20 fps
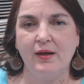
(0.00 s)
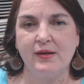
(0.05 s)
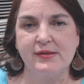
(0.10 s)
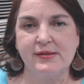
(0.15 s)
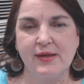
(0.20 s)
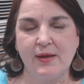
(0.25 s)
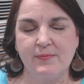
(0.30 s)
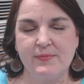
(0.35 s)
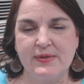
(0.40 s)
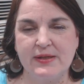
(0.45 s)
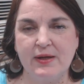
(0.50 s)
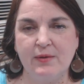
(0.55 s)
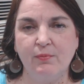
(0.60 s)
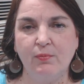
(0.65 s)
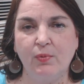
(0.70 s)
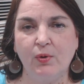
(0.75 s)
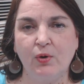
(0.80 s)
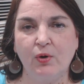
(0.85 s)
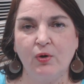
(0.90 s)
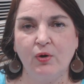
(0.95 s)

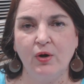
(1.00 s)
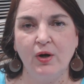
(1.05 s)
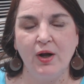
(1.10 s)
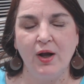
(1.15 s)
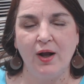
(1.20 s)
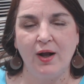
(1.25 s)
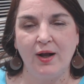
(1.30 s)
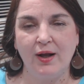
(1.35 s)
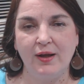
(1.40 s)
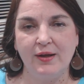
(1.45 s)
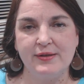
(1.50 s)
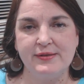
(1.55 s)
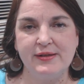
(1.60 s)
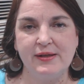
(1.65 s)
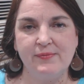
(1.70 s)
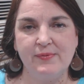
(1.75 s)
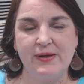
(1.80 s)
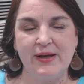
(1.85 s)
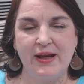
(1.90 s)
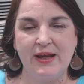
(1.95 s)
September
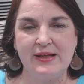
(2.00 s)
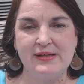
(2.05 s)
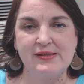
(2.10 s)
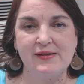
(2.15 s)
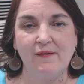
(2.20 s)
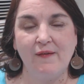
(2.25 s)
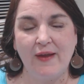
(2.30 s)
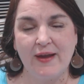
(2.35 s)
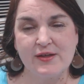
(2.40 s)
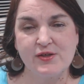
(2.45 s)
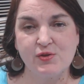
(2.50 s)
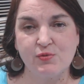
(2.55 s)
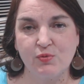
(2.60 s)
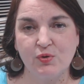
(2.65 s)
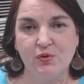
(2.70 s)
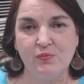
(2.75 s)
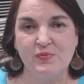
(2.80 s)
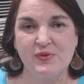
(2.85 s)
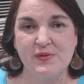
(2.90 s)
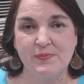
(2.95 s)
Diva Days
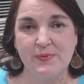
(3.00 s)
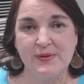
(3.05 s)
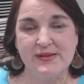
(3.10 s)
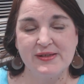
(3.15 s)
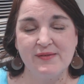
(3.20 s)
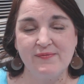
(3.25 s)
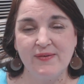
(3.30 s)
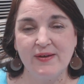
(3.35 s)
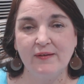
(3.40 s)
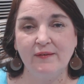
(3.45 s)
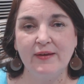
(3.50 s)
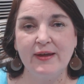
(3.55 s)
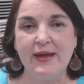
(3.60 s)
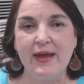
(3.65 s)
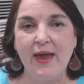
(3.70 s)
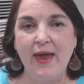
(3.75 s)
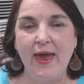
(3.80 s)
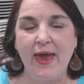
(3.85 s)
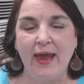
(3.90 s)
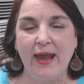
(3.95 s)
classroom
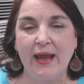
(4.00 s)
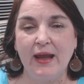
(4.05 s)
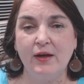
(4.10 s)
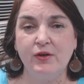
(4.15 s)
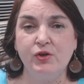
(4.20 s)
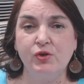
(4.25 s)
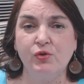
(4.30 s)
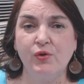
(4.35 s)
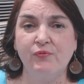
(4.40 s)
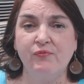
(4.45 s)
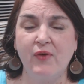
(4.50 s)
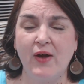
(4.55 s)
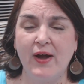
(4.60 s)
specifically, and you'll